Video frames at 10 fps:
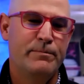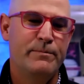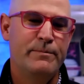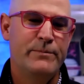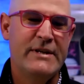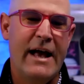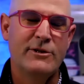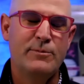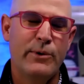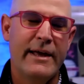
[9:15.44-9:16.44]
sounds
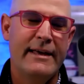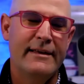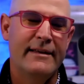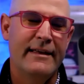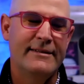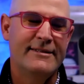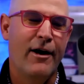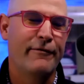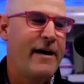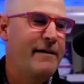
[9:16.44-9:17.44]
pretty
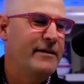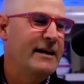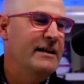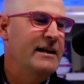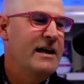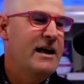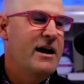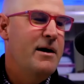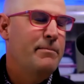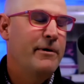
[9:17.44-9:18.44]
self-evident,
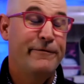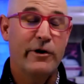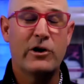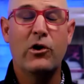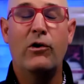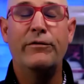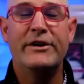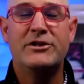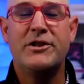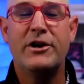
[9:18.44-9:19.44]
but for a
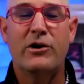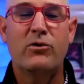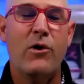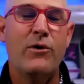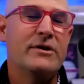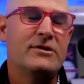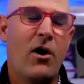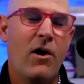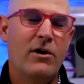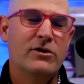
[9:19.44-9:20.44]
goldfish, their growth is
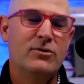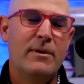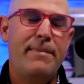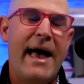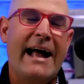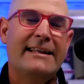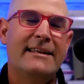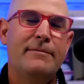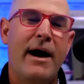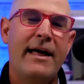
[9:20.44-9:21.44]
also
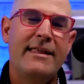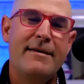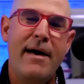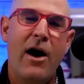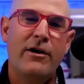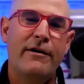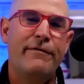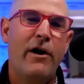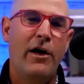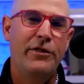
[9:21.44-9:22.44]
impacted by the amount of
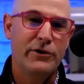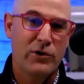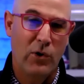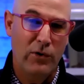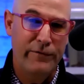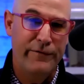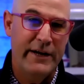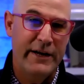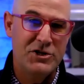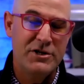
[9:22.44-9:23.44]
other
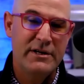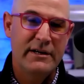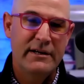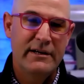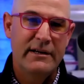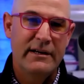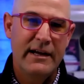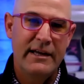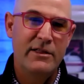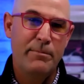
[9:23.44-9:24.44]
goldfish
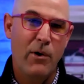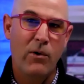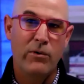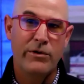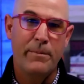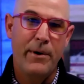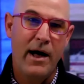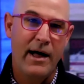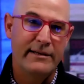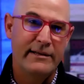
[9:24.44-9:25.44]
in the bowl or the pond.